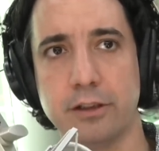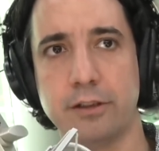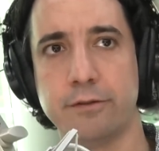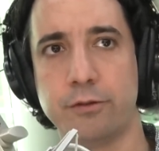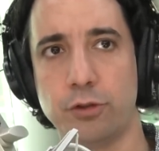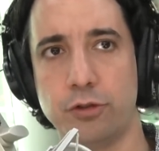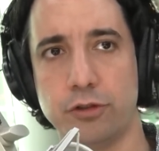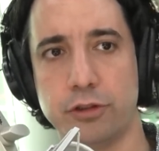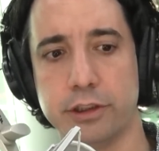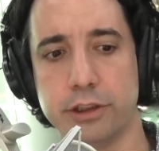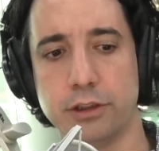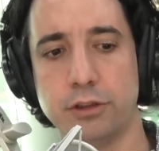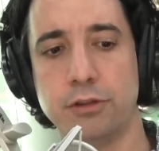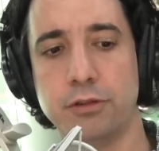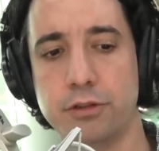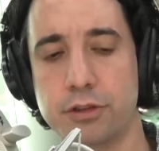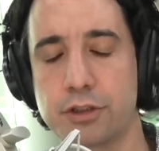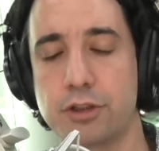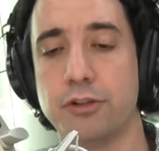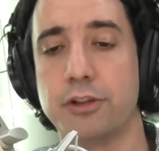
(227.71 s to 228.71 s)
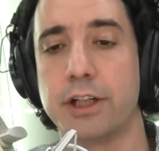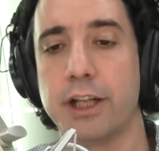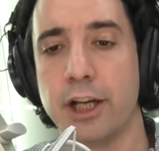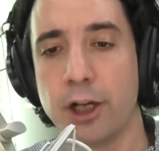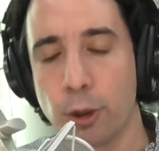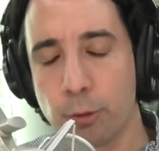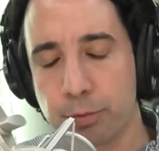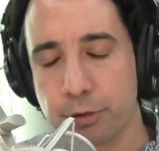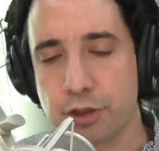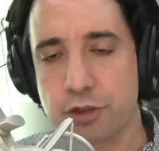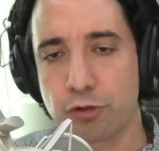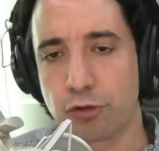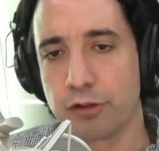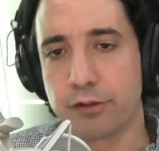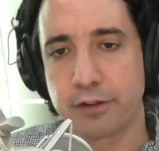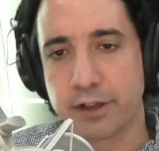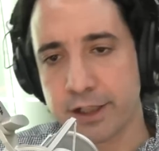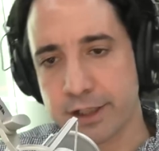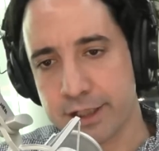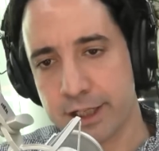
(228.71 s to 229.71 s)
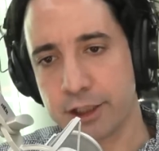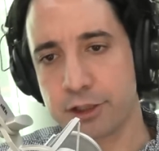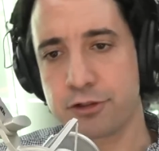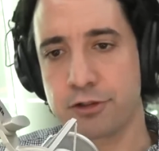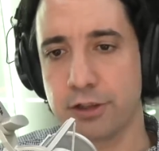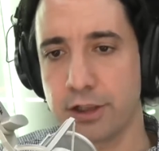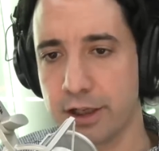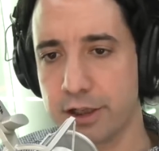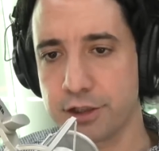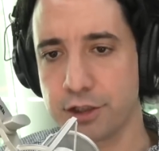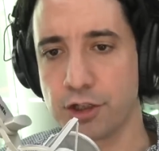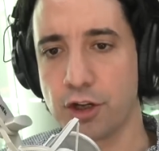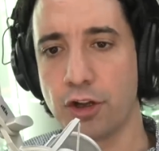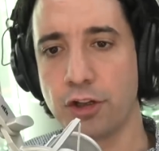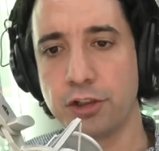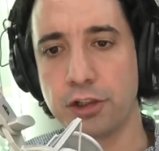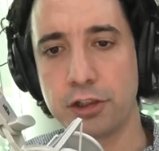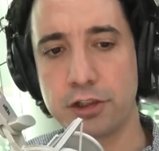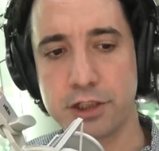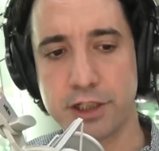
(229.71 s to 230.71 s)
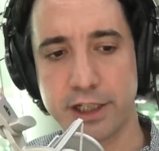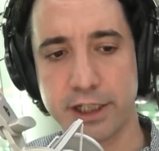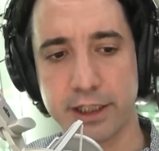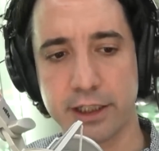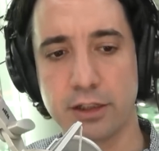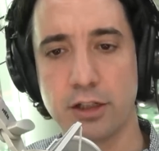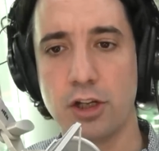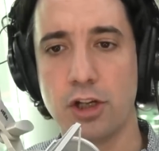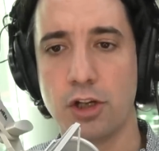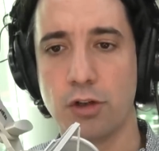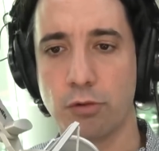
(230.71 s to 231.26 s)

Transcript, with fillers: of oil who's going to help us sort of contextualize and understand